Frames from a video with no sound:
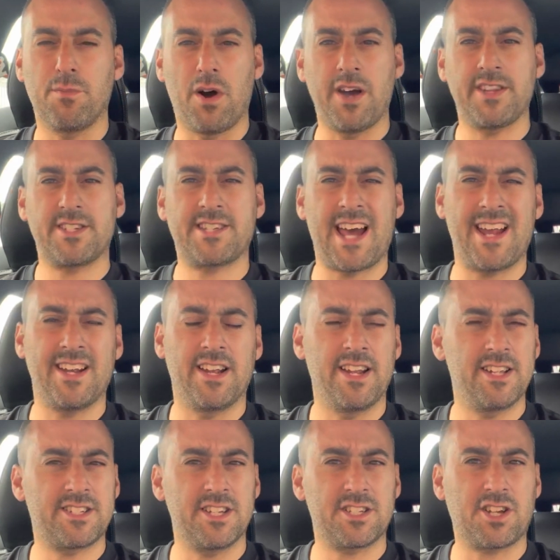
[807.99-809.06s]
My understanding
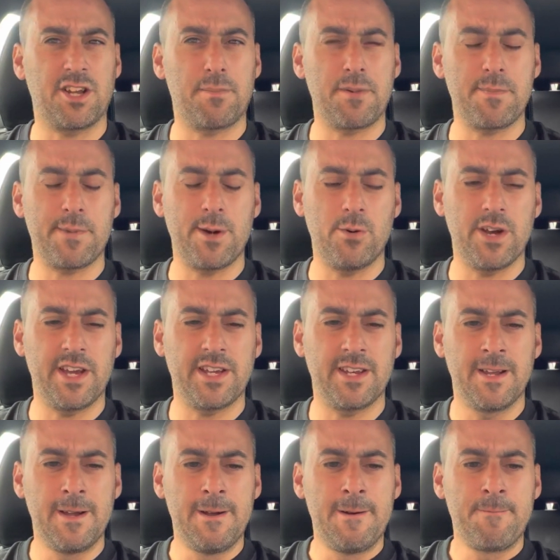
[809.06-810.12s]
is it's going to be built
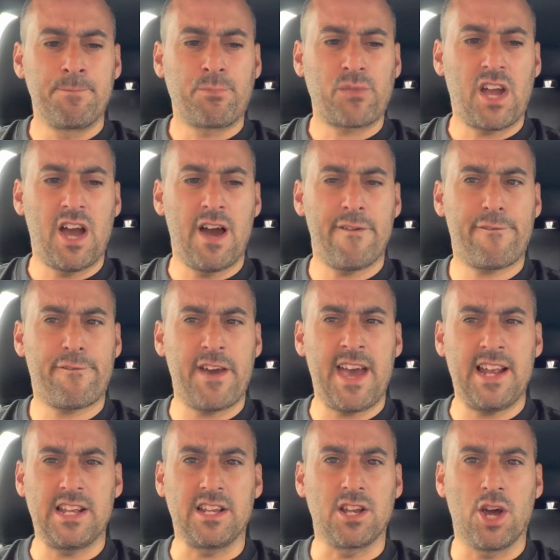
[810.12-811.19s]
in
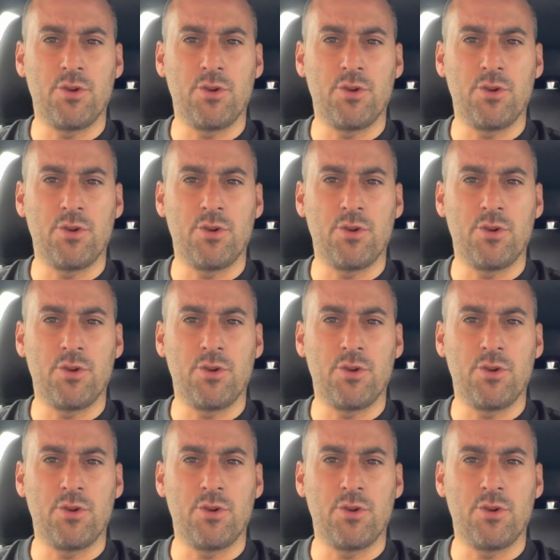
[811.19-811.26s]
fairly low